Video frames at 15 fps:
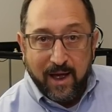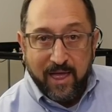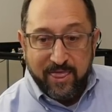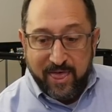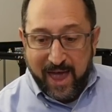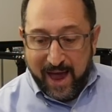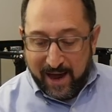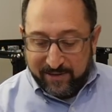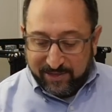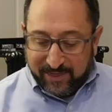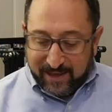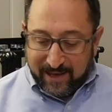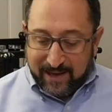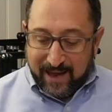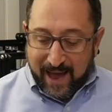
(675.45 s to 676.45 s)
that
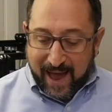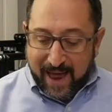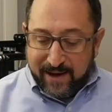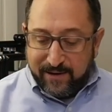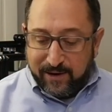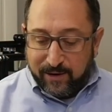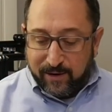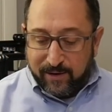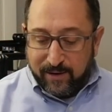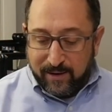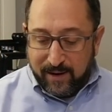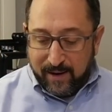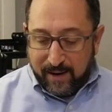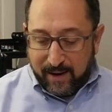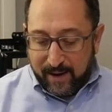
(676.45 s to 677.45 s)
the Ender
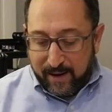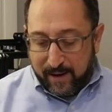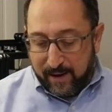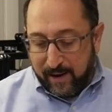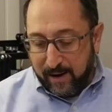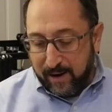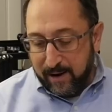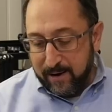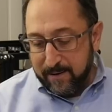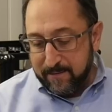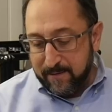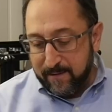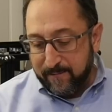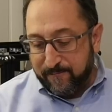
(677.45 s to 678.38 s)
uh,